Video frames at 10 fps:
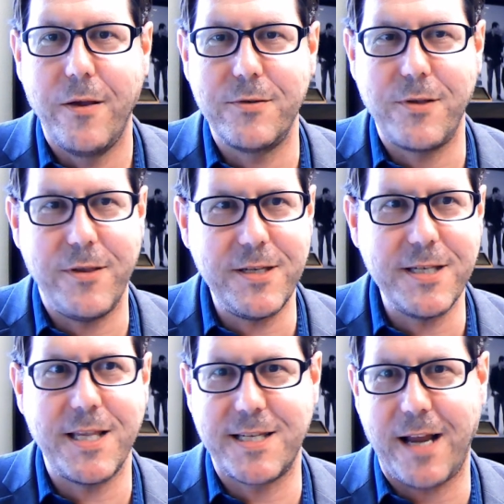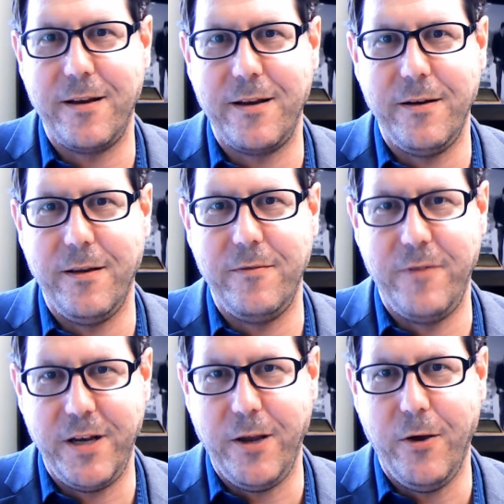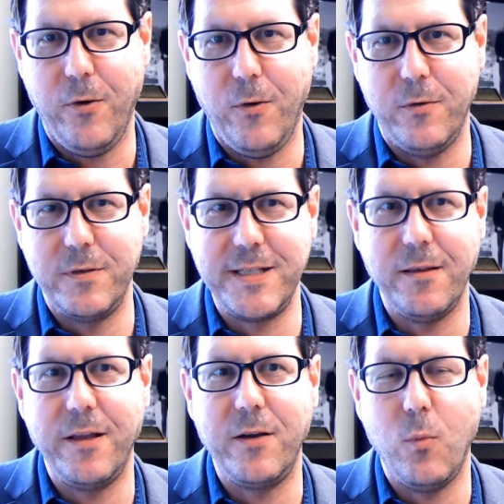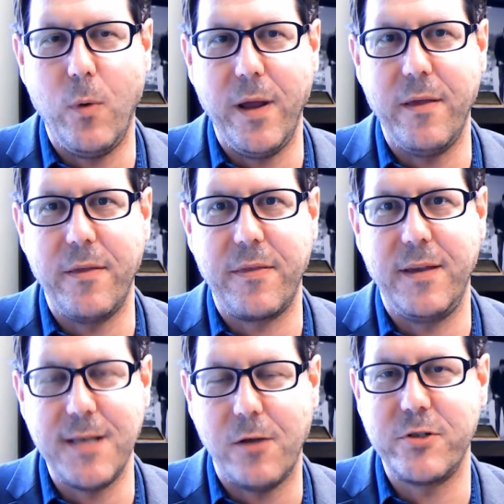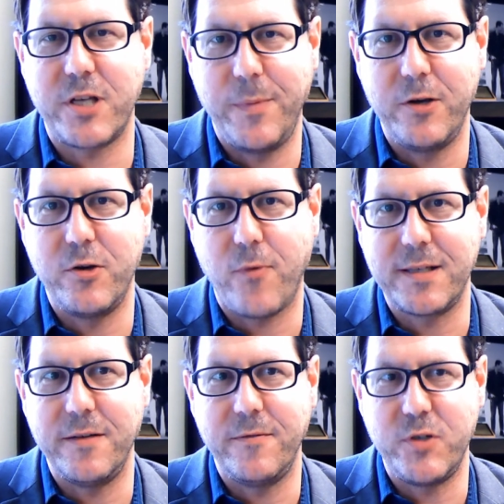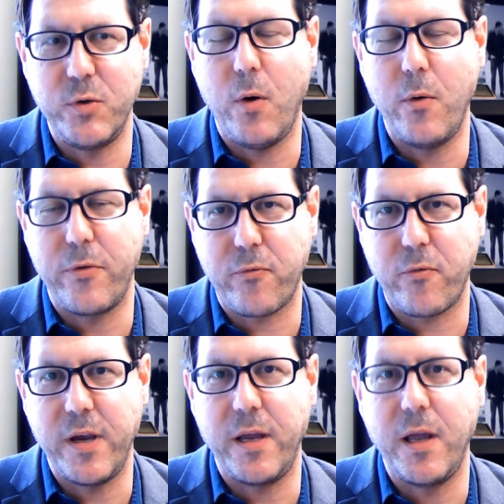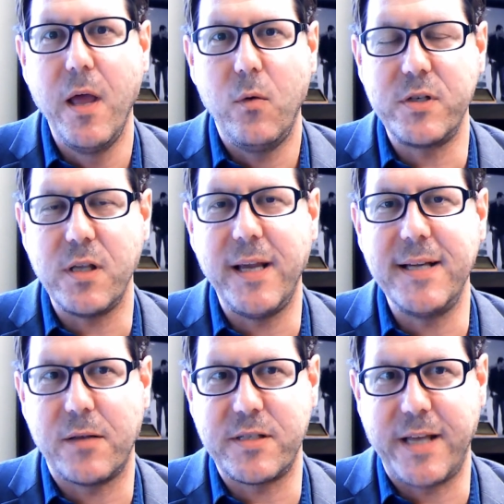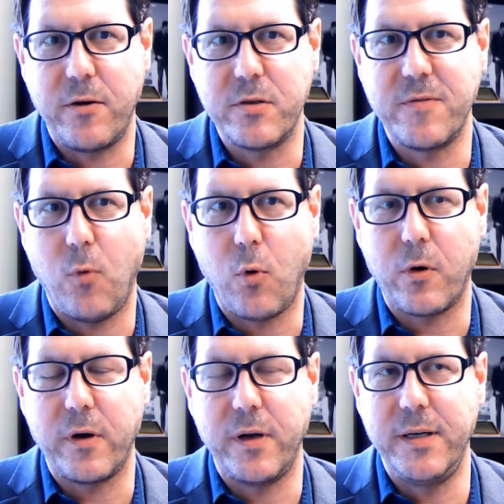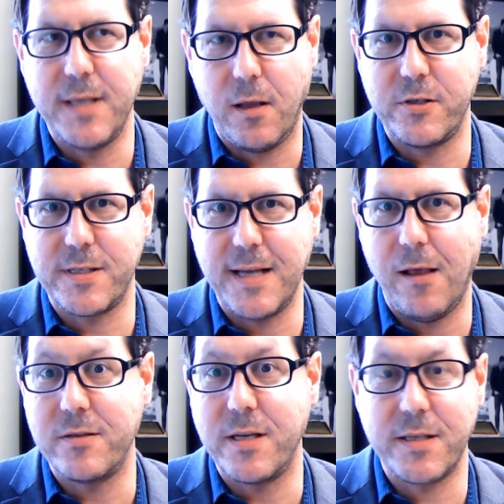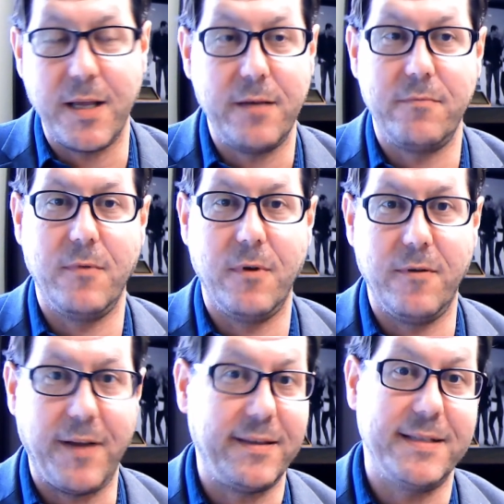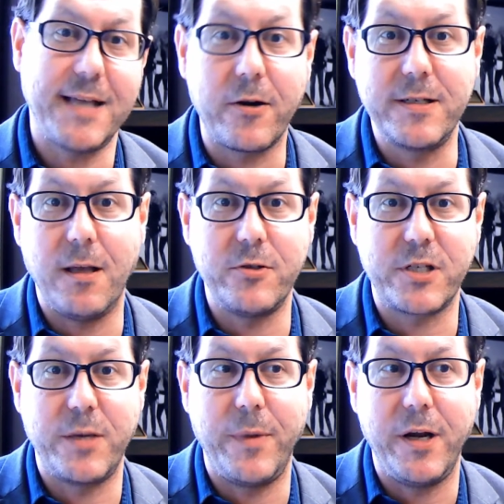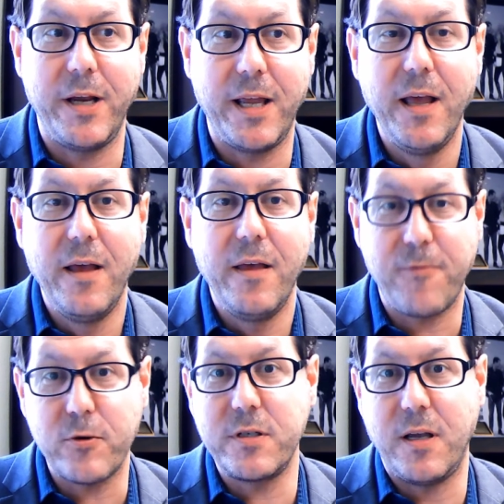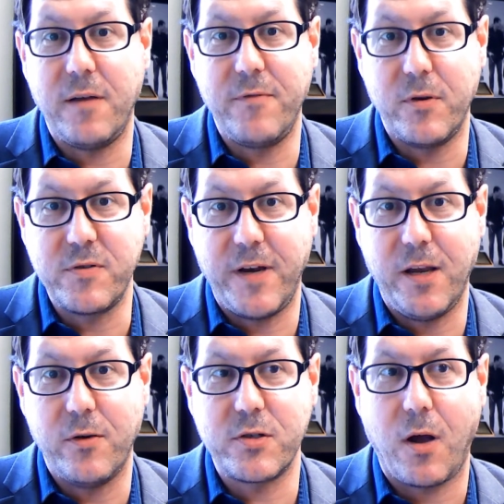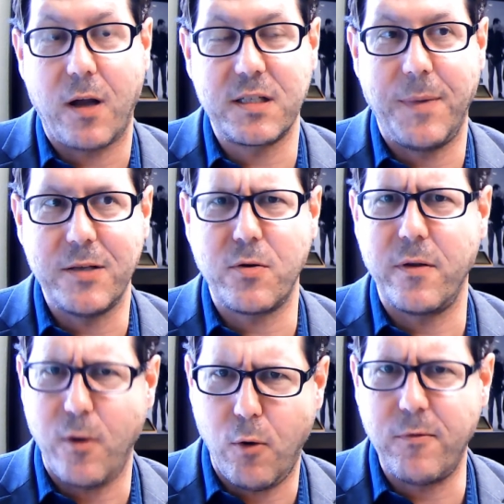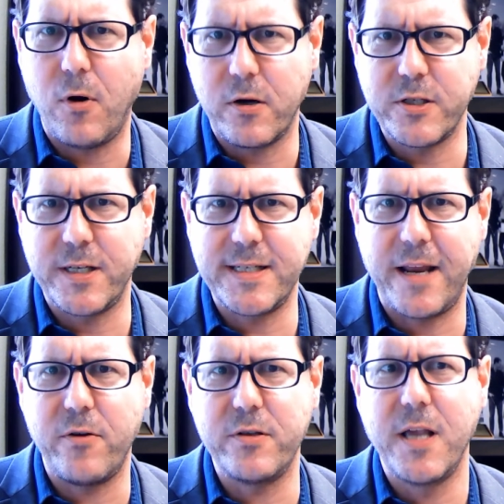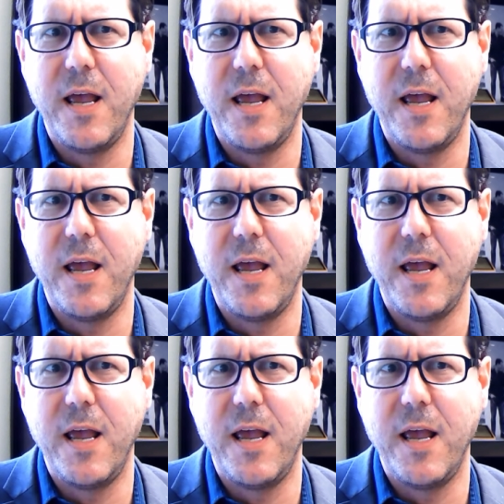So this is the second video dealing with Intelligence Community Directive 203, which lays out standards for intelligence analysis that affect the entire intelligence community. The first of those videos talked about sort of the overarching standards.